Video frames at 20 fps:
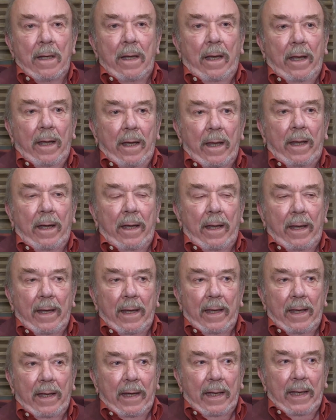
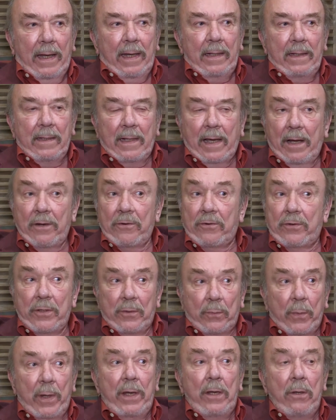in
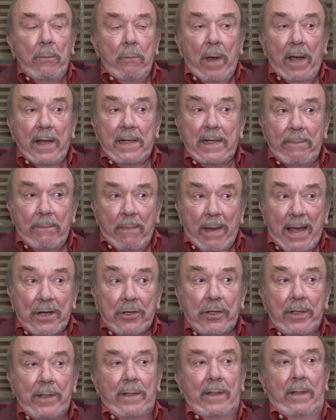countries where you might
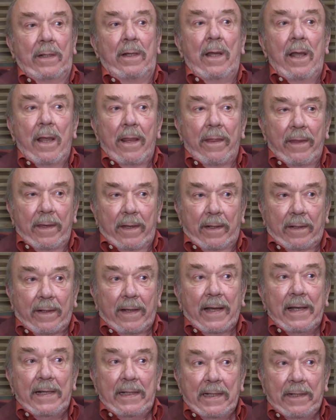imagine that
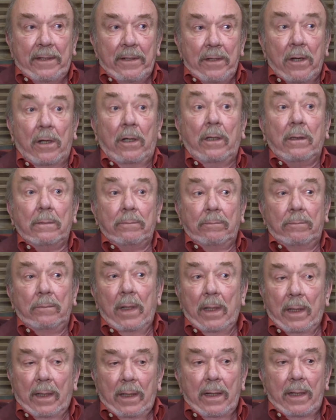they did not,
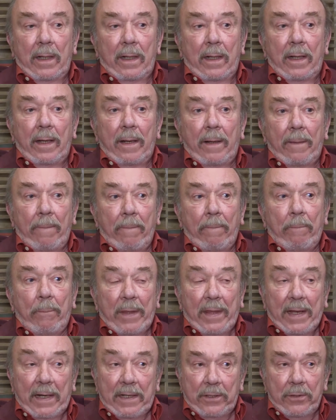
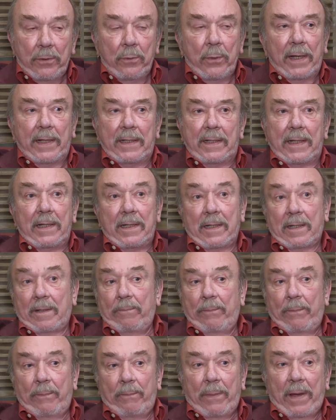but they do exist.
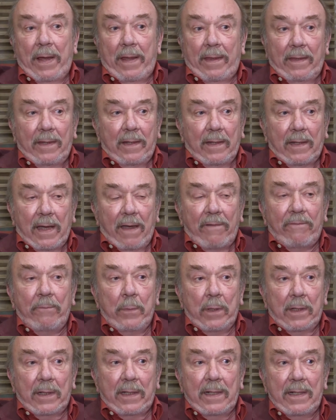But the
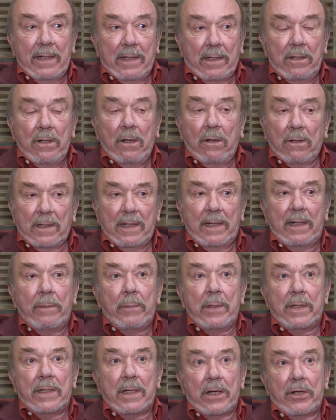government is not in a
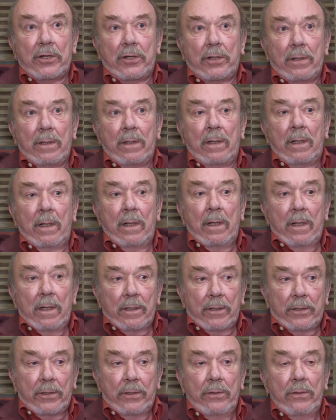position
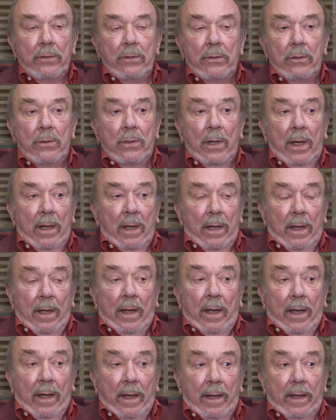to
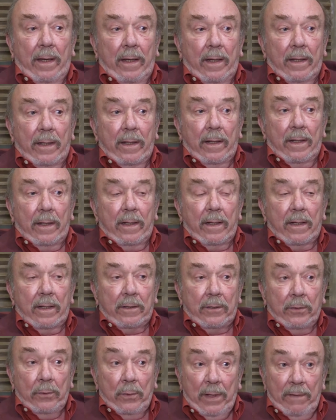
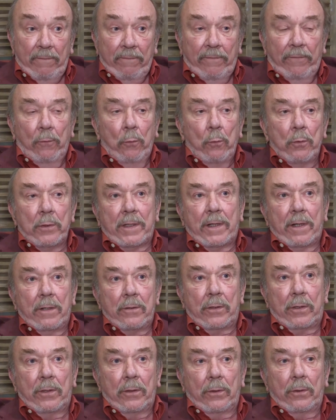enforce
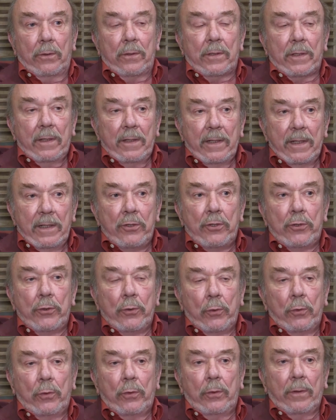those laws and
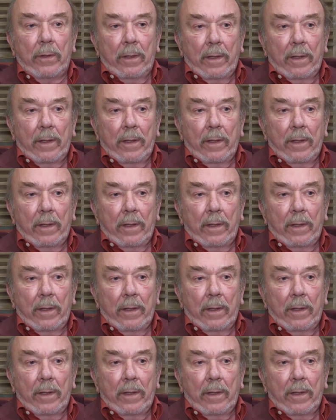ensure